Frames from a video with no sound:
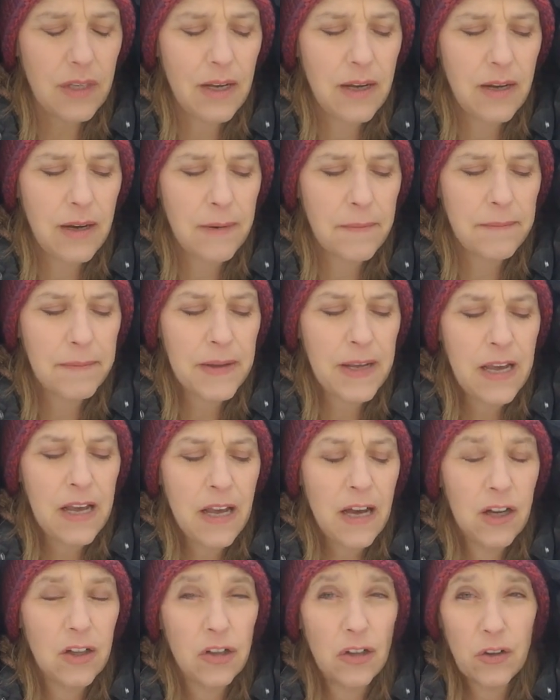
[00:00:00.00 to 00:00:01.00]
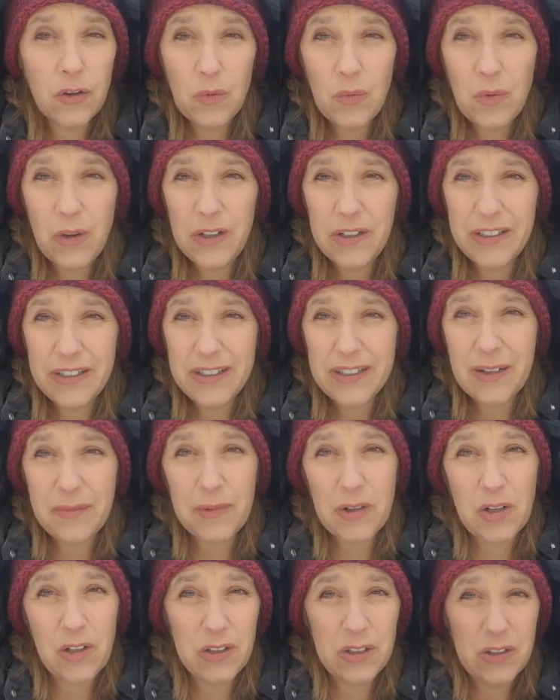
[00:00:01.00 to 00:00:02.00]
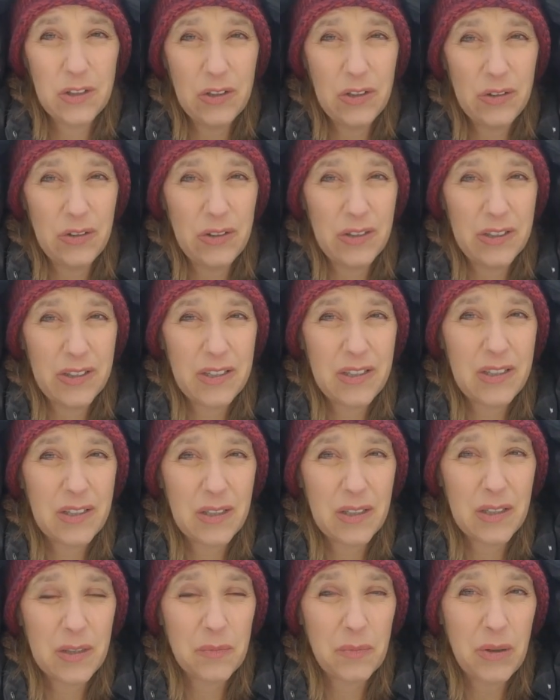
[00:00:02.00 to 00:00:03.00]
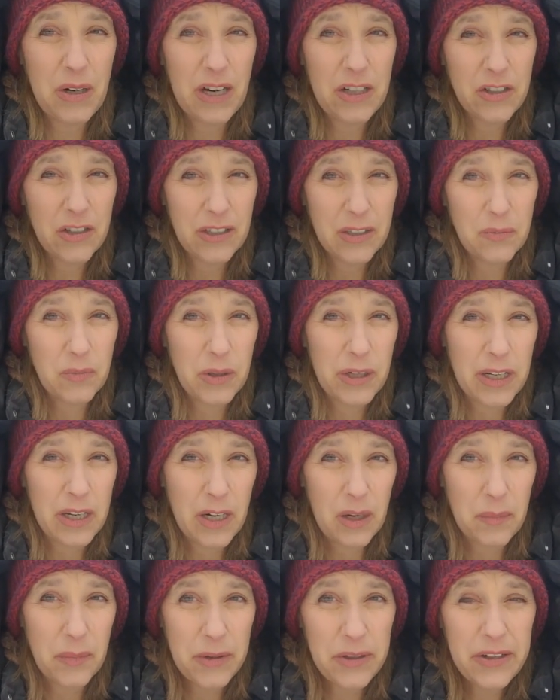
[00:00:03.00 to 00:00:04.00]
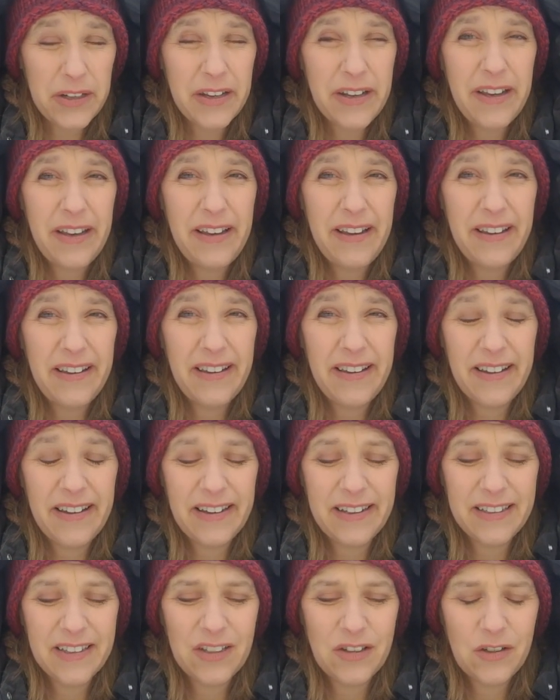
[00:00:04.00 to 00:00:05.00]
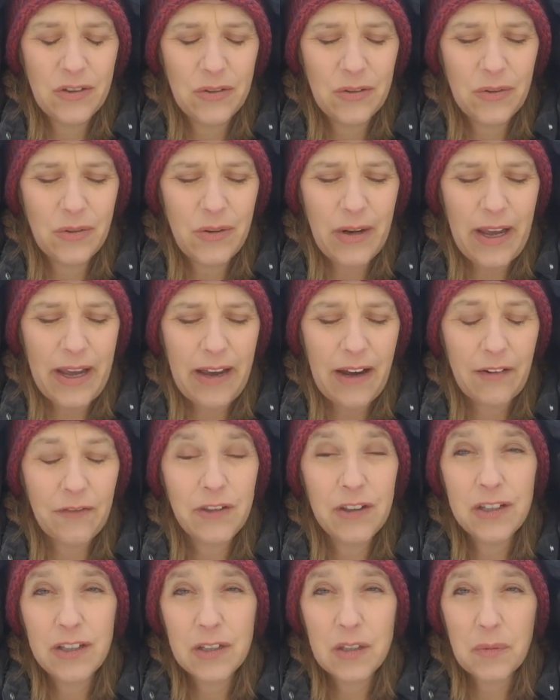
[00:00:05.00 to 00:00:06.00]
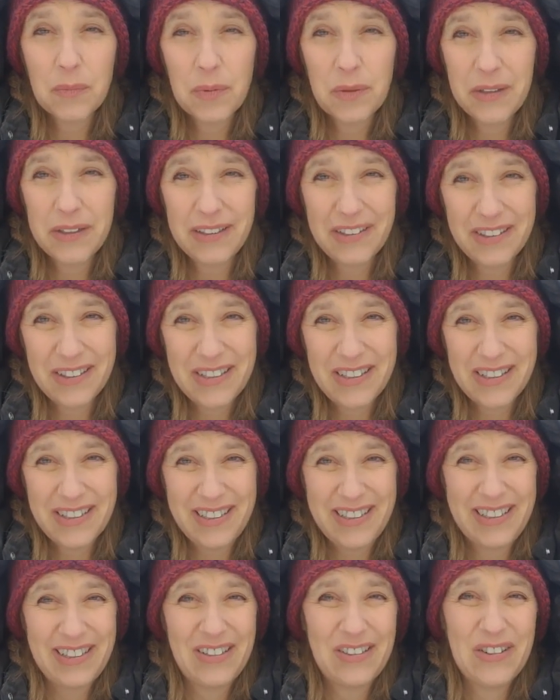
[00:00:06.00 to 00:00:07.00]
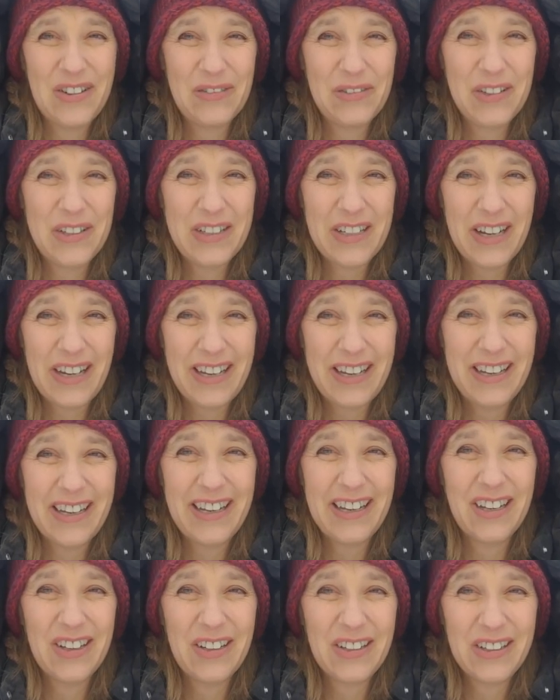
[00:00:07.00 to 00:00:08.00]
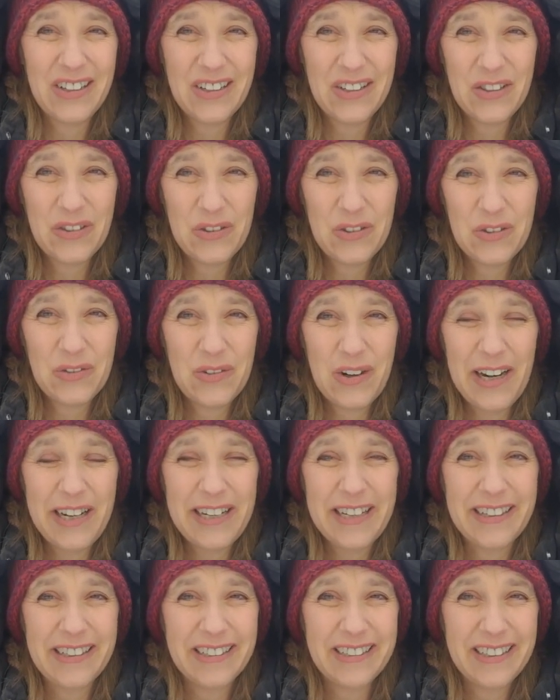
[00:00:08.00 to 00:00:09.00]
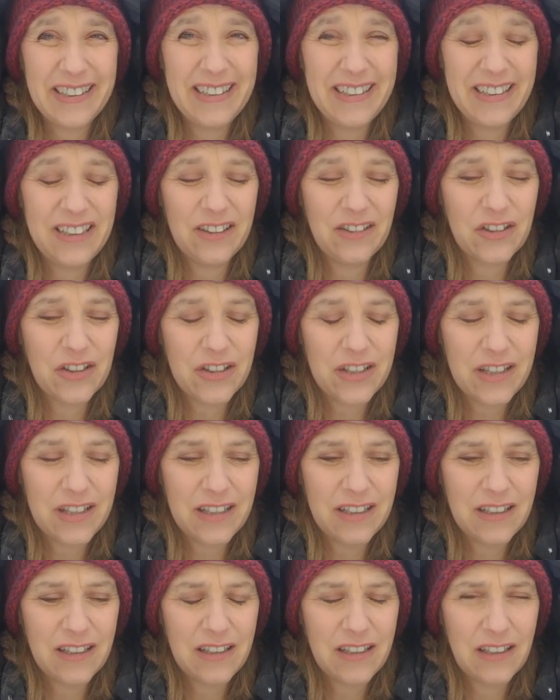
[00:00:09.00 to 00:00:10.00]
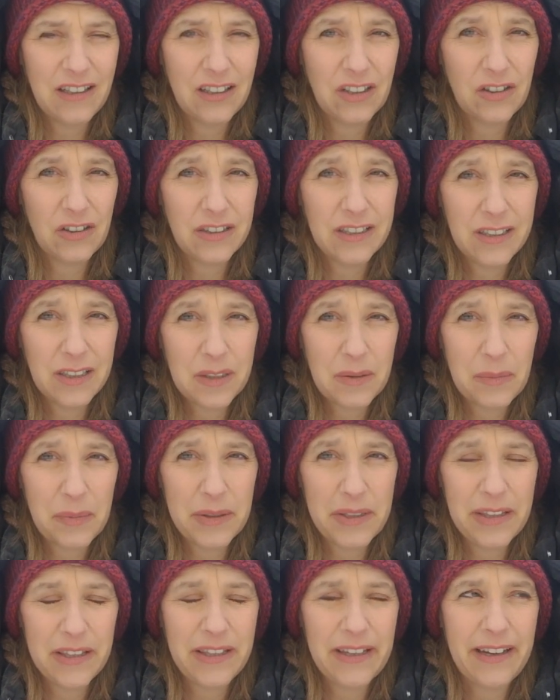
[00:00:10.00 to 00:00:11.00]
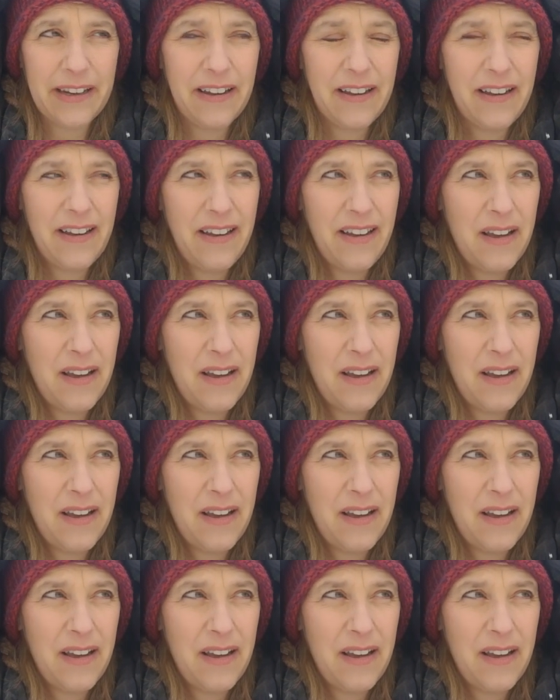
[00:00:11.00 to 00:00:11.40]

Um, another one is I'm called to do this, this project. I'm working on a book, and to have the discipline to sit down every day and do the writing, you know, just the, the little discipline thing.